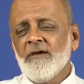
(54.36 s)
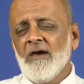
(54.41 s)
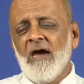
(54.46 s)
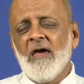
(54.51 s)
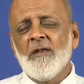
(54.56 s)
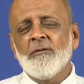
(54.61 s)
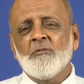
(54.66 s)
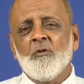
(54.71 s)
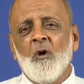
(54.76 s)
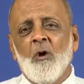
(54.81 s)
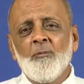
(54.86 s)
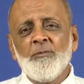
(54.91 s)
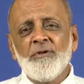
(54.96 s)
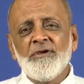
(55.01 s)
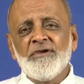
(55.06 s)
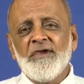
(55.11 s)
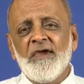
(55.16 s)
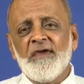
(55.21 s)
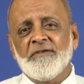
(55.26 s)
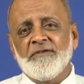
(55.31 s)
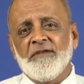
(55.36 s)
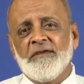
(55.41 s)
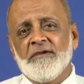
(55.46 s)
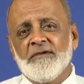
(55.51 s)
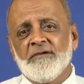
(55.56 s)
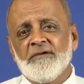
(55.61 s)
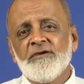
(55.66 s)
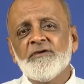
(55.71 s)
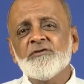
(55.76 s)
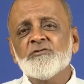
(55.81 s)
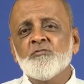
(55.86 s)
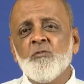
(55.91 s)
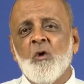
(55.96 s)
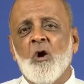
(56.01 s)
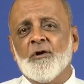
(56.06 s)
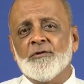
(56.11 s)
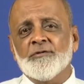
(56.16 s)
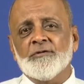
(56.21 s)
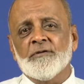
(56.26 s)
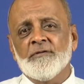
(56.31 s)
And communicating is
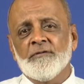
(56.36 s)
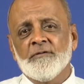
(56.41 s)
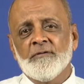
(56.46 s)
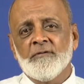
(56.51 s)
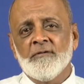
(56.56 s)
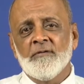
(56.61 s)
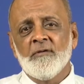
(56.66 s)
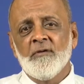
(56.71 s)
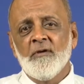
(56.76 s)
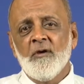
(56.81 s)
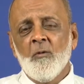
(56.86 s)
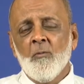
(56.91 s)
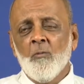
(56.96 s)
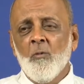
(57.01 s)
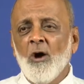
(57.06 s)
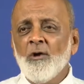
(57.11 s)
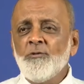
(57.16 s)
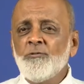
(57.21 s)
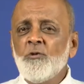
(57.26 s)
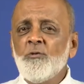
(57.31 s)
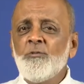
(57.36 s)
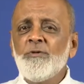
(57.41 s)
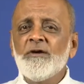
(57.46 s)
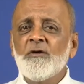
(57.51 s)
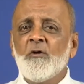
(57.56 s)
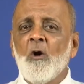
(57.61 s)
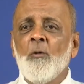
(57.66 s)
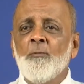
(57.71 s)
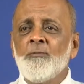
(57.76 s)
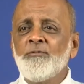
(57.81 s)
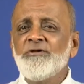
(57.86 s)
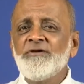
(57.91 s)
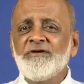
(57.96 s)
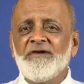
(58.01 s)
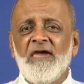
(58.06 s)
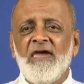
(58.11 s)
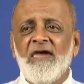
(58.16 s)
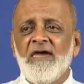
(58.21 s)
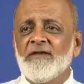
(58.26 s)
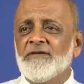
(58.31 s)
what? What do we
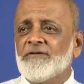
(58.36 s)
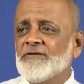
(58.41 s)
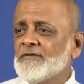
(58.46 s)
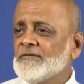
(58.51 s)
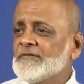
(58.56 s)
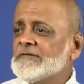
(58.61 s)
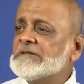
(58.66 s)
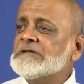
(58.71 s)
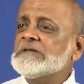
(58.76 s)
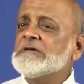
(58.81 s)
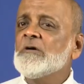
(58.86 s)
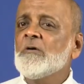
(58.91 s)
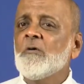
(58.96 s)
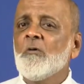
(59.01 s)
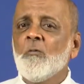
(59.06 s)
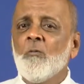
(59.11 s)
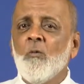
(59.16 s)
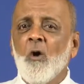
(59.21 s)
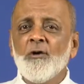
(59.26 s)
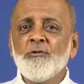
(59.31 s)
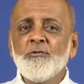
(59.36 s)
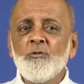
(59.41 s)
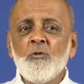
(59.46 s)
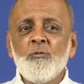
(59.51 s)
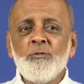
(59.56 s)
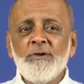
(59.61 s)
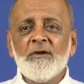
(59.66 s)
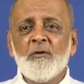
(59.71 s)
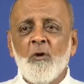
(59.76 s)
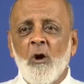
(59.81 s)
communicate? What do we